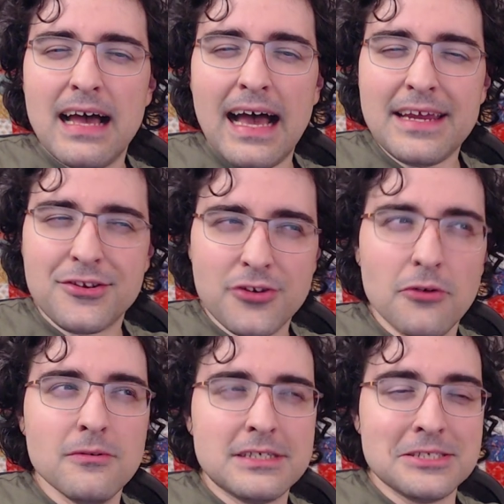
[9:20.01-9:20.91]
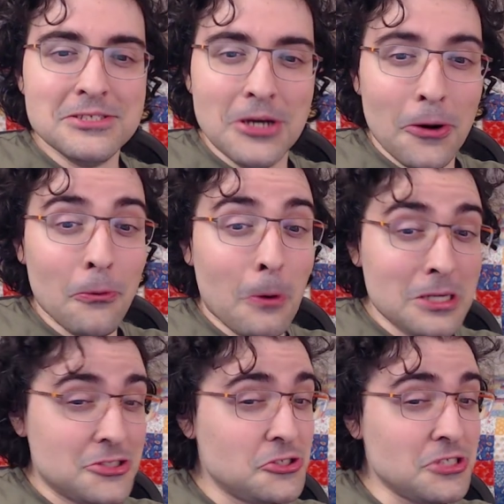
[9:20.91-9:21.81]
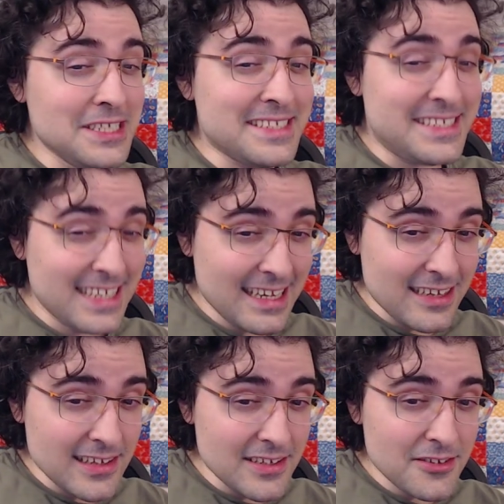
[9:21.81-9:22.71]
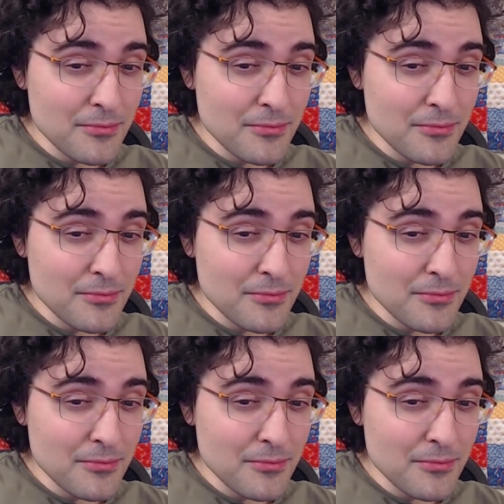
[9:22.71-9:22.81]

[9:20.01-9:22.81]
I don't know what she did,